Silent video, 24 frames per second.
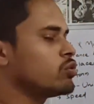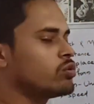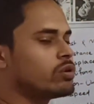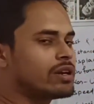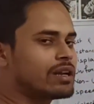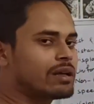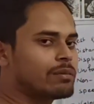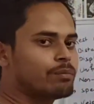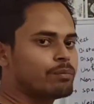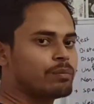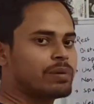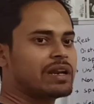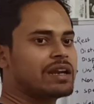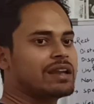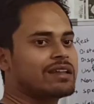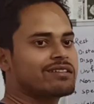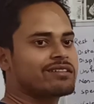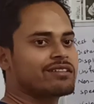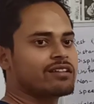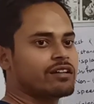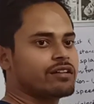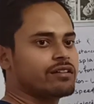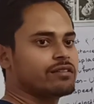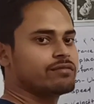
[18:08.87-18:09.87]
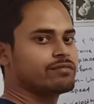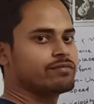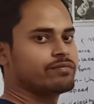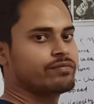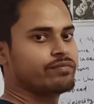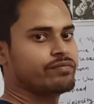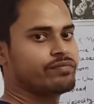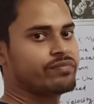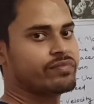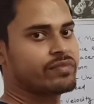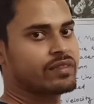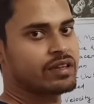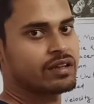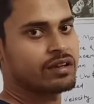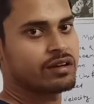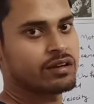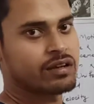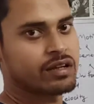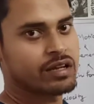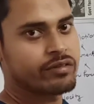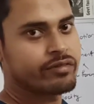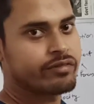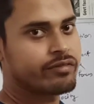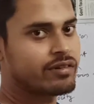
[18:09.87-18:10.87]
to definition,
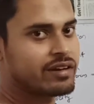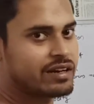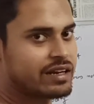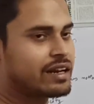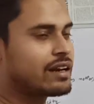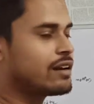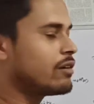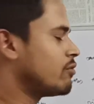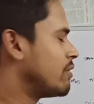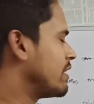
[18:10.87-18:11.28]
if we will tell